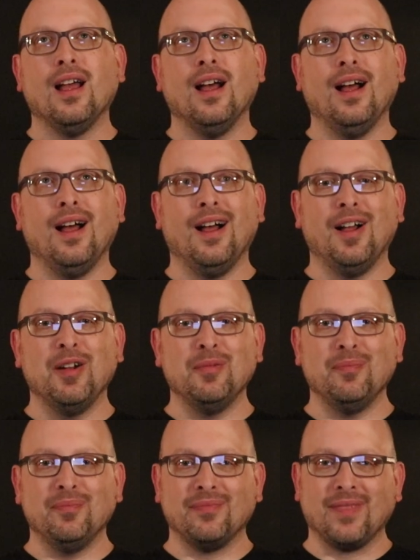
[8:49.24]

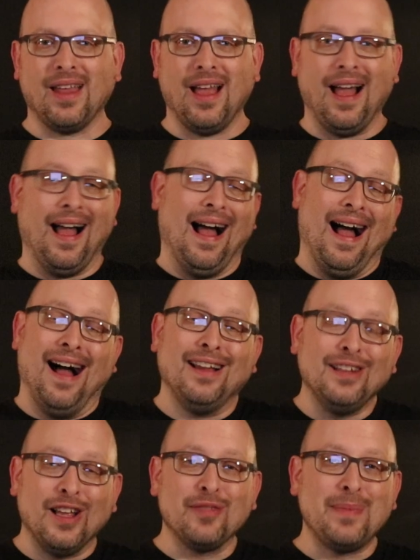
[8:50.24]
I
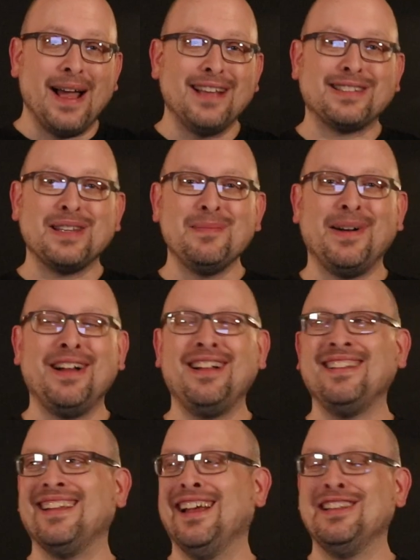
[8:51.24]
love
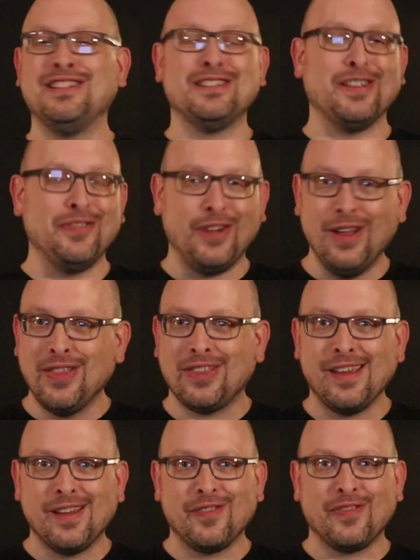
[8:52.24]
basketball. It's just a fun
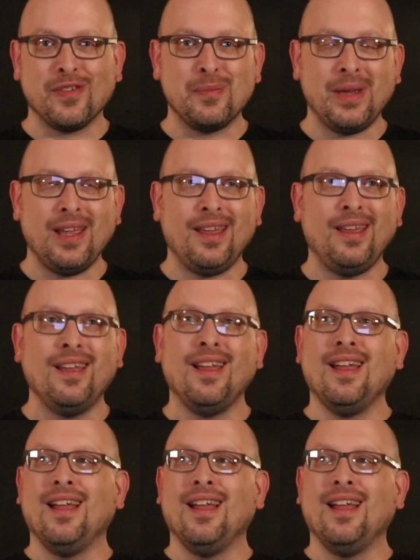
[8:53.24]
thing for me.